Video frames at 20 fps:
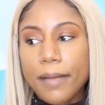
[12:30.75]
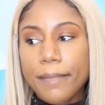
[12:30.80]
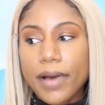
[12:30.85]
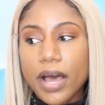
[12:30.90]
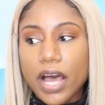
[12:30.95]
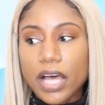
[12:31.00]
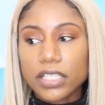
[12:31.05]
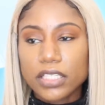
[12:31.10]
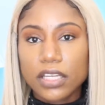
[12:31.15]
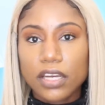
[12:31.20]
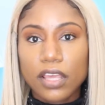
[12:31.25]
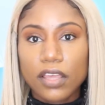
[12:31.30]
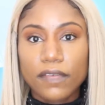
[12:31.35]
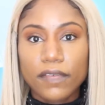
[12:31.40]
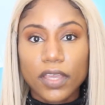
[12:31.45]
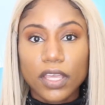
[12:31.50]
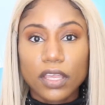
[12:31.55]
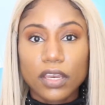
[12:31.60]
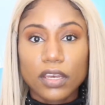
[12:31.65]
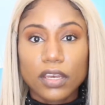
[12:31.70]

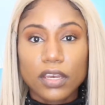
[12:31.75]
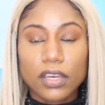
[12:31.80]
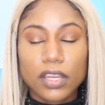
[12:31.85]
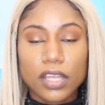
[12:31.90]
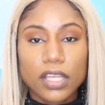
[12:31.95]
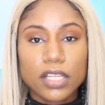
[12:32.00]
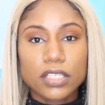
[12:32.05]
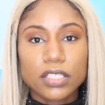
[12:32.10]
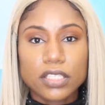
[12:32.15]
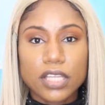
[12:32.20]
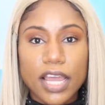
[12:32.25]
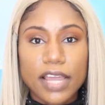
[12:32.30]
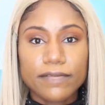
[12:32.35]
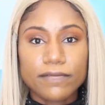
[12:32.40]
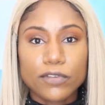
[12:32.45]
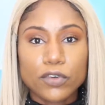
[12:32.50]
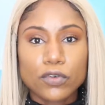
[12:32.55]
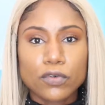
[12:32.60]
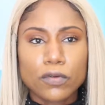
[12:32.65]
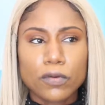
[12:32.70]
positive and
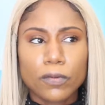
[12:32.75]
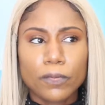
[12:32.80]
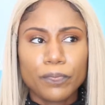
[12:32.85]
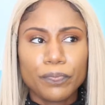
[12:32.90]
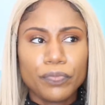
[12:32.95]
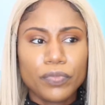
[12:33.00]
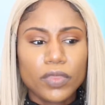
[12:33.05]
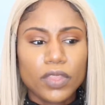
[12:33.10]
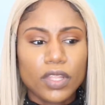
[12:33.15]
insightful